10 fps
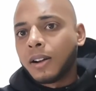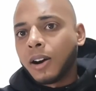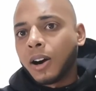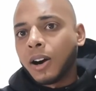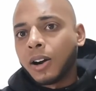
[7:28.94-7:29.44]

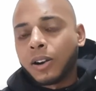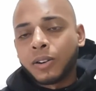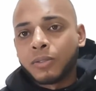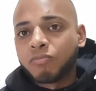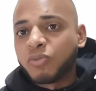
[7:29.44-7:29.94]

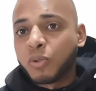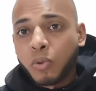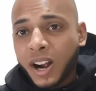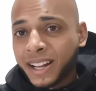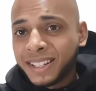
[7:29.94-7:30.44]
are
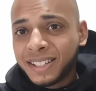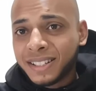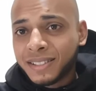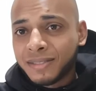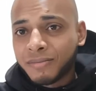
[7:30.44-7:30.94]

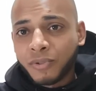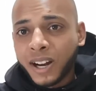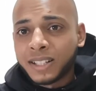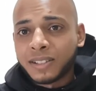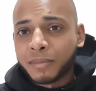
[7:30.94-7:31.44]
rice.
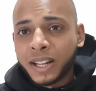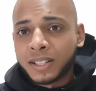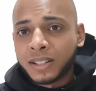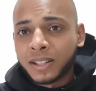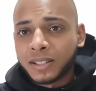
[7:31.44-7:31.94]
Rice is
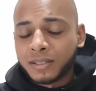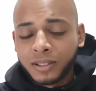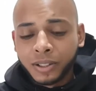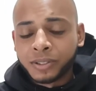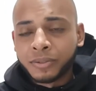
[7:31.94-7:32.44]
amazing. It's
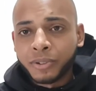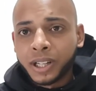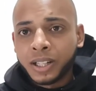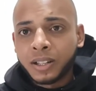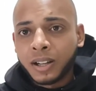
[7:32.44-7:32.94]
gluten
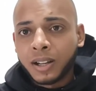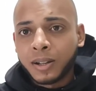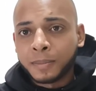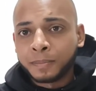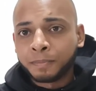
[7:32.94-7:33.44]
free.
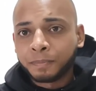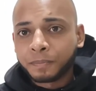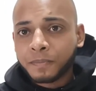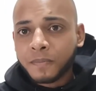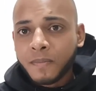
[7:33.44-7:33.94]

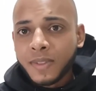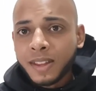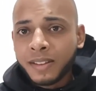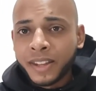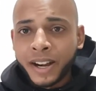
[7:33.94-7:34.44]

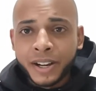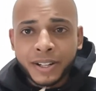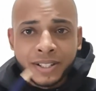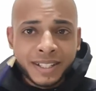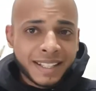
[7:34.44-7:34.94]

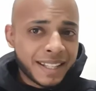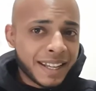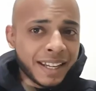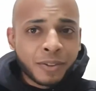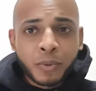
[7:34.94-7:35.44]
There's
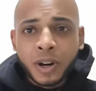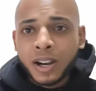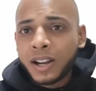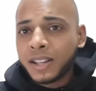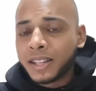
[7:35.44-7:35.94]

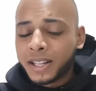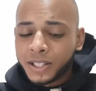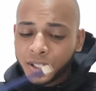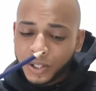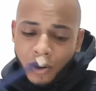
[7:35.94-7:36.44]
quinoa,
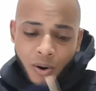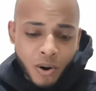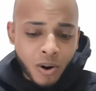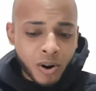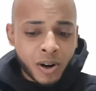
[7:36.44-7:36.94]
there's
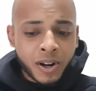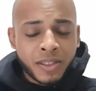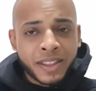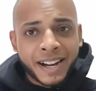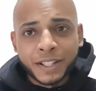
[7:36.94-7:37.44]

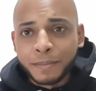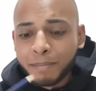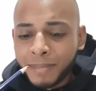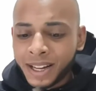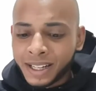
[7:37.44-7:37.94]
corn, there's
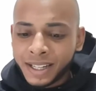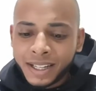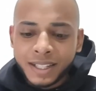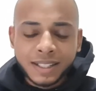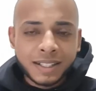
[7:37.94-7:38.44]

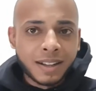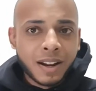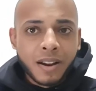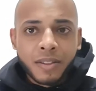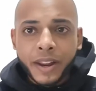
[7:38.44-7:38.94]
millets,
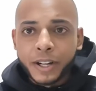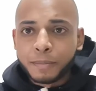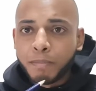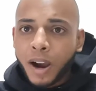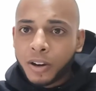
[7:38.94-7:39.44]
there's
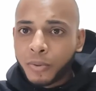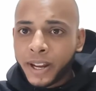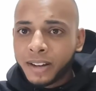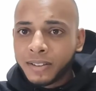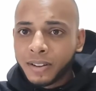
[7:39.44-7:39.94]

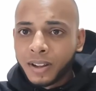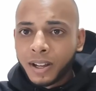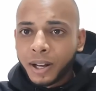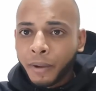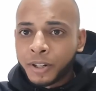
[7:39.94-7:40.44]
buckwheat.
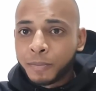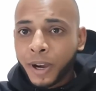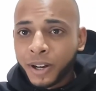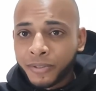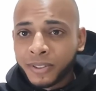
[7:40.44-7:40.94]
Now, in
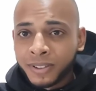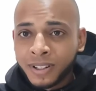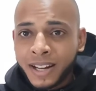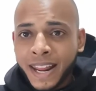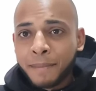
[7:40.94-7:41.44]
spite of the
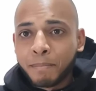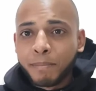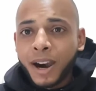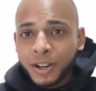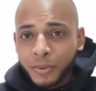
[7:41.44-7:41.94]
name
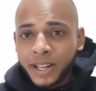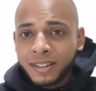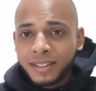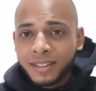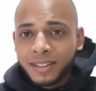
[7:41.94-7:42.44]

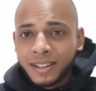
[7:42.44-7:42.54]
buckwheat,